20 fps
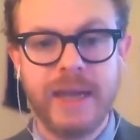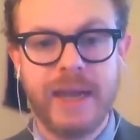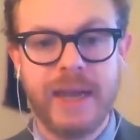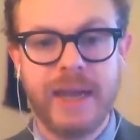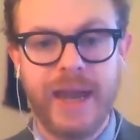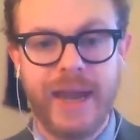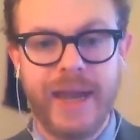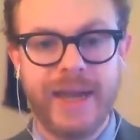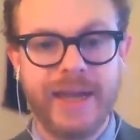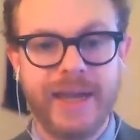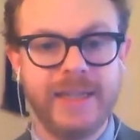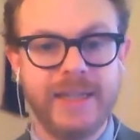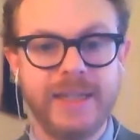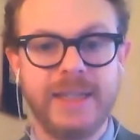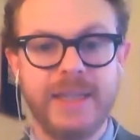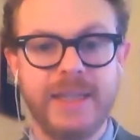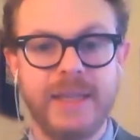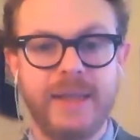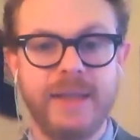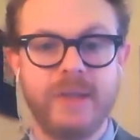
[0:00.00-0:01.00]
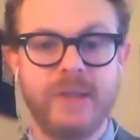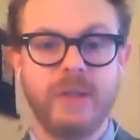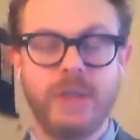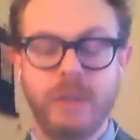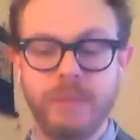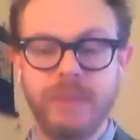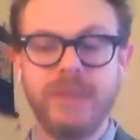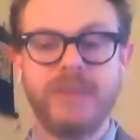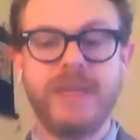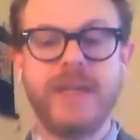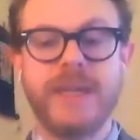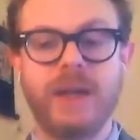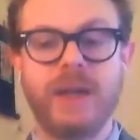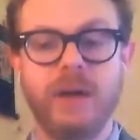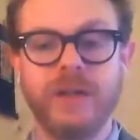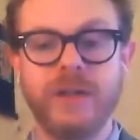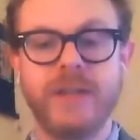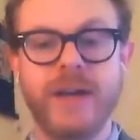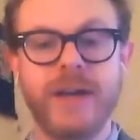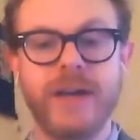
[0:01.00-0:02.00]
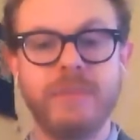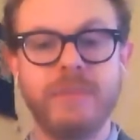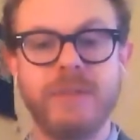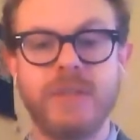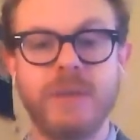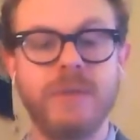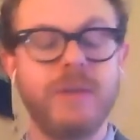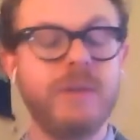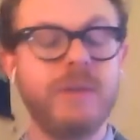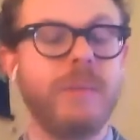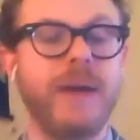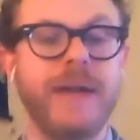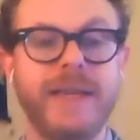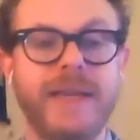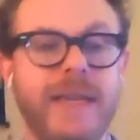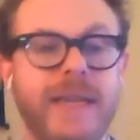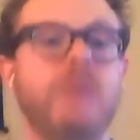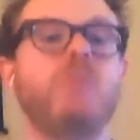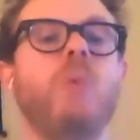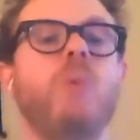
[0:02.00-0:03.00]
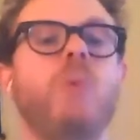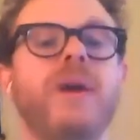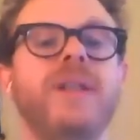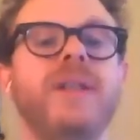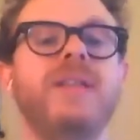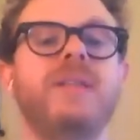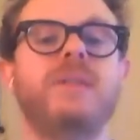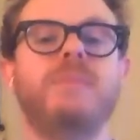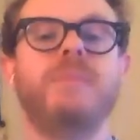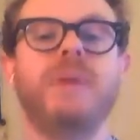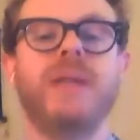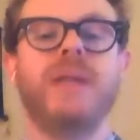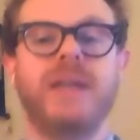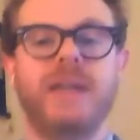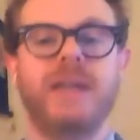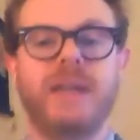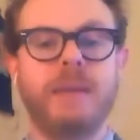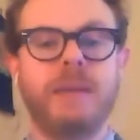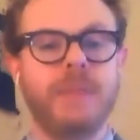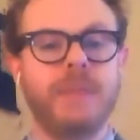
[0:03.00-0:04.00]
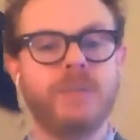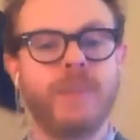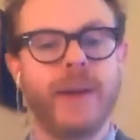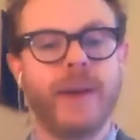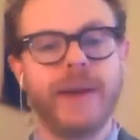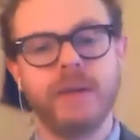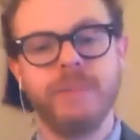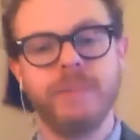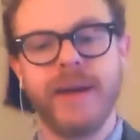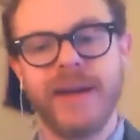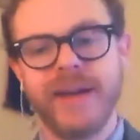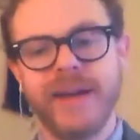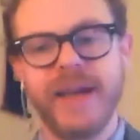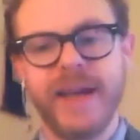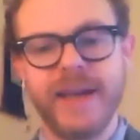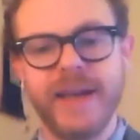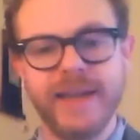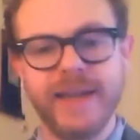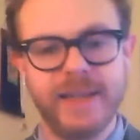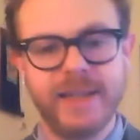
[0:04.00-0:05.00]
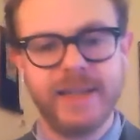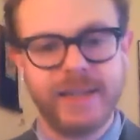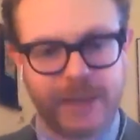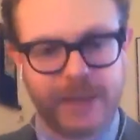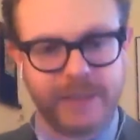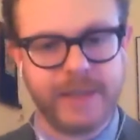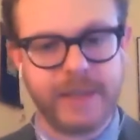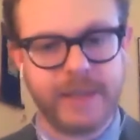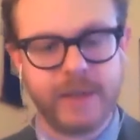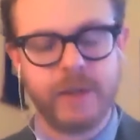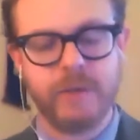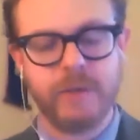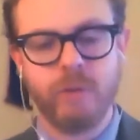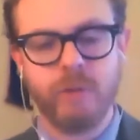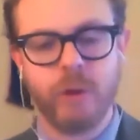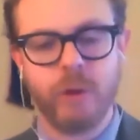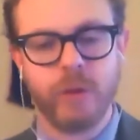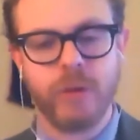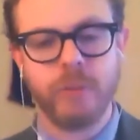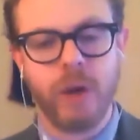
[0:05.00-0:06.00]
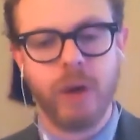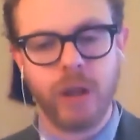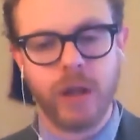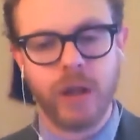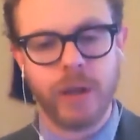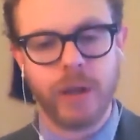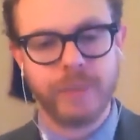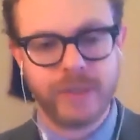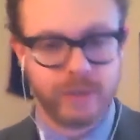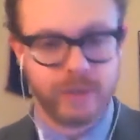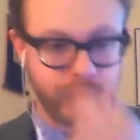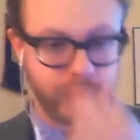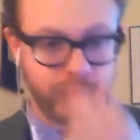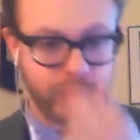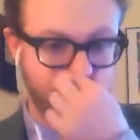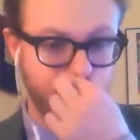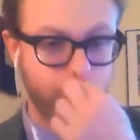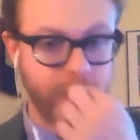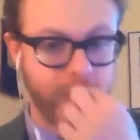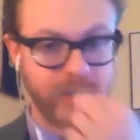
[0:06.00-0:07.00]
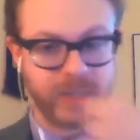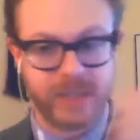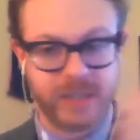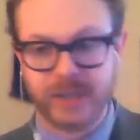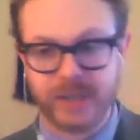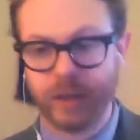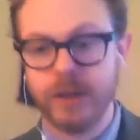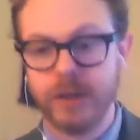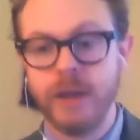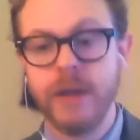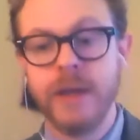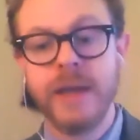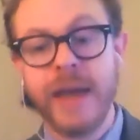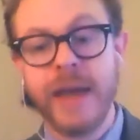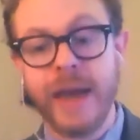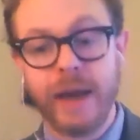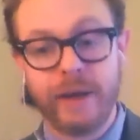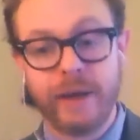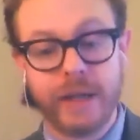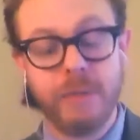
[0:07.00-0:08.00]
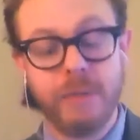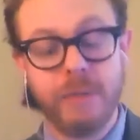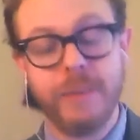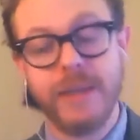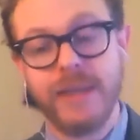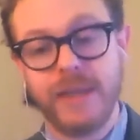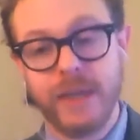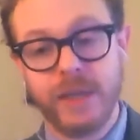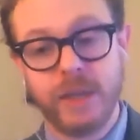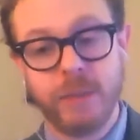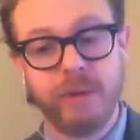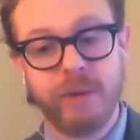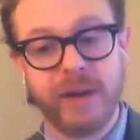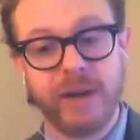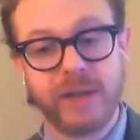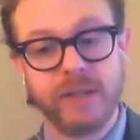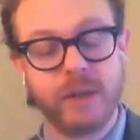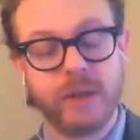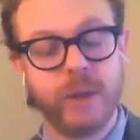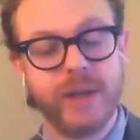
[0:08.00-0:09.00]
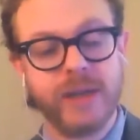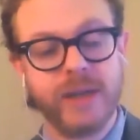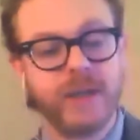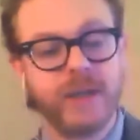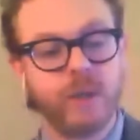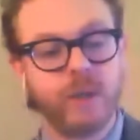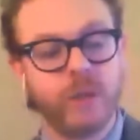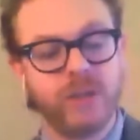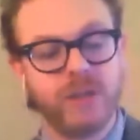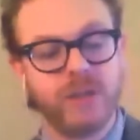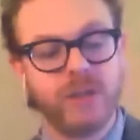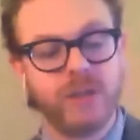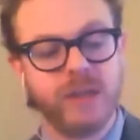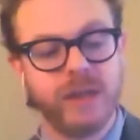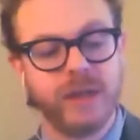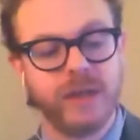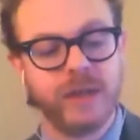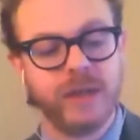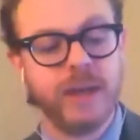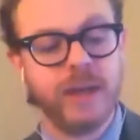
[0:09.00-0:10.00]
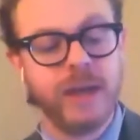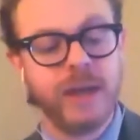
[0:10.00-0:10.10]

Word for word: And so some of these I get all the time, some of them I get once, but I'm inspired by, and I sat down and wrote them all up. So there's 10 questions on how to get a meditation practice going, 10 questions on